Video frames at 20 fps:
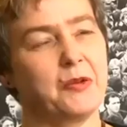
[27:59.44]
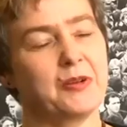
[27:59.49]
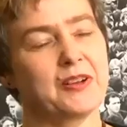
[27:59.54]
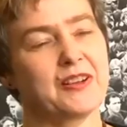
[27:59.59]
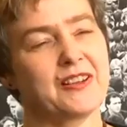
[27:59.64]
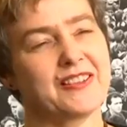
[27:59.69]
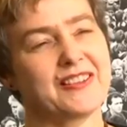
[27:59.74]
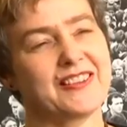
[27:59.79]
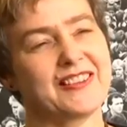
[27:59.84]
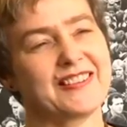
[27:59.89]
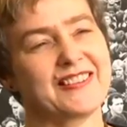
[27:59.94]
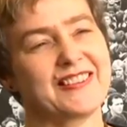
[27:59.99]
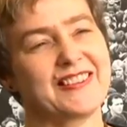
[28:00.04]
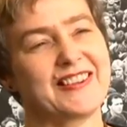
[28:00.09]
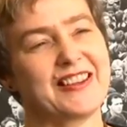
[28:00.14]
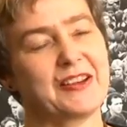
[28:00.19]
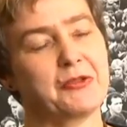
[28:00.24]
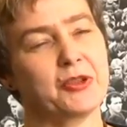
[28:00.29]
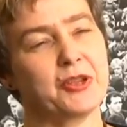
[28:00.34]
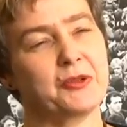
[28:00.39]
Well, I think
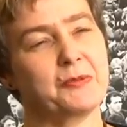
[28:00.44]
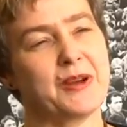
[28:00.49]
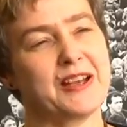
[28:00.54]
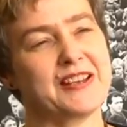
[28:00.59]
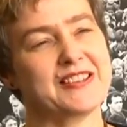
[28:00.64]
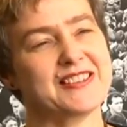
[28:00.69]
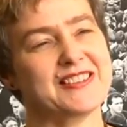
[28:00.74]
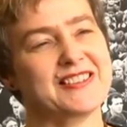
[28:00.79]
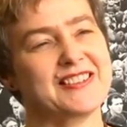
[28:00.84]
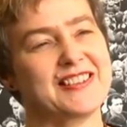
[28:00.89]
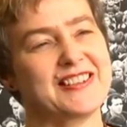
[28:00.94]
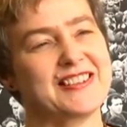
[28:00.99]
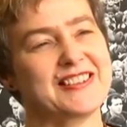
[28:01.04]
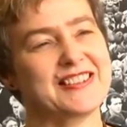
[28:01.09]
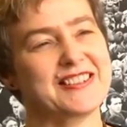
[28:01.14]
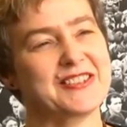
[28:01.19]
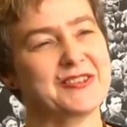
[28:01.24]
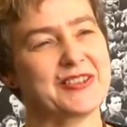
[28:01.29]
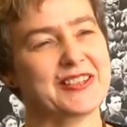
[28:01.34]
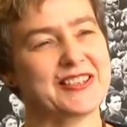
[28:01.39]
the West
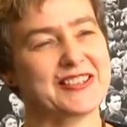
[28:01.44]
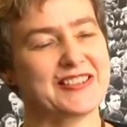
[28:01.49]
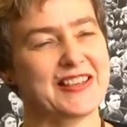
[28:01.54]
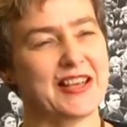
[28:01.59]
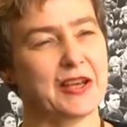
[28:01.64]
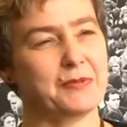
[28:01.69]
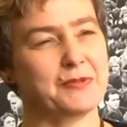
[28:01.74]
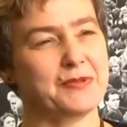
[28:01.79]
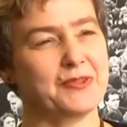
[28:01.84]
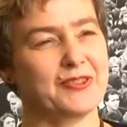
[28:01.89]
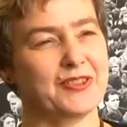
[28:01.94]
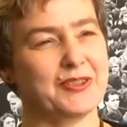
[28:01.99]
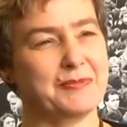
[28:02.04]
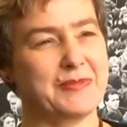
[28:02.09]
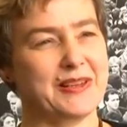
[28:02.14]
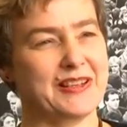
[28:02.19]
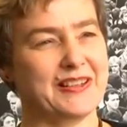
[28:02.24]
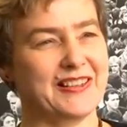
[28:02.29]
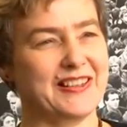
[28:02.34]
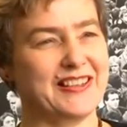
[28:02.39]
needs to accept that the
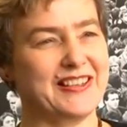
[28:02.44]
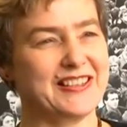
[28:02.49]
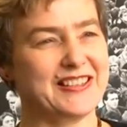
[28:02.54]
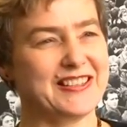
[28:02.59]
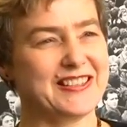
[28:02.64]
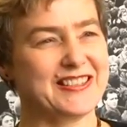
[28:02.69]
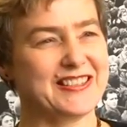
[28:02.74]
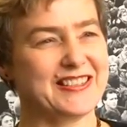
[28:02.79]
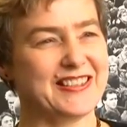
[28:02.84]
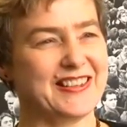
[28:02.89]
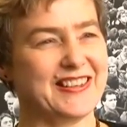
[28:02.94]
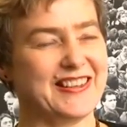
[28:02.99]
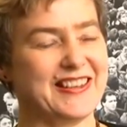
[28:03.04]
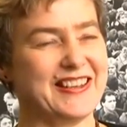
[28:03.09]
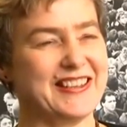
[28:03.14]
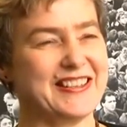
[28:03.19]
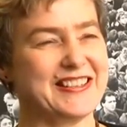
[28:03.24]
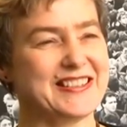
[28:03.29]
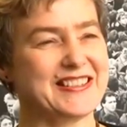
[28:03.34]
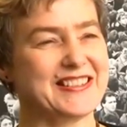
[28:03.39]
Middle East
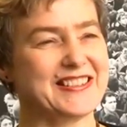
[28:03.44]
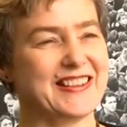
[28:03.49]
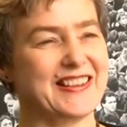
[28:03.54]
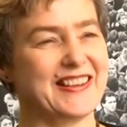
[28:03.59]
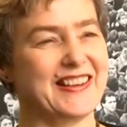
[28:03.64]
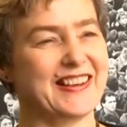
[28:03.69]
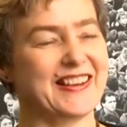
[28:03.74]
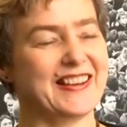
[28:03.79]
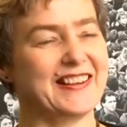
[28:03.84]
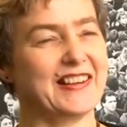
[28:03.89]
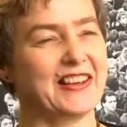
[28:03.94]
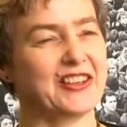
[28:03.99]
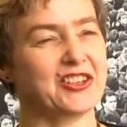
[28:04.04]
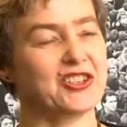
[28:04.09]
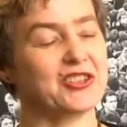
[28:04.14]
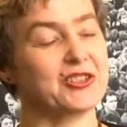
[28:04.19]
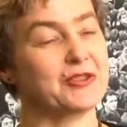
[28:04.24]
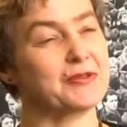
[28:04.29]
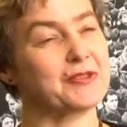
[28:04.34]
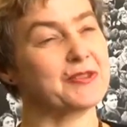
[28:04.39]
is a
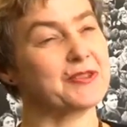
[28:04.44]
collection of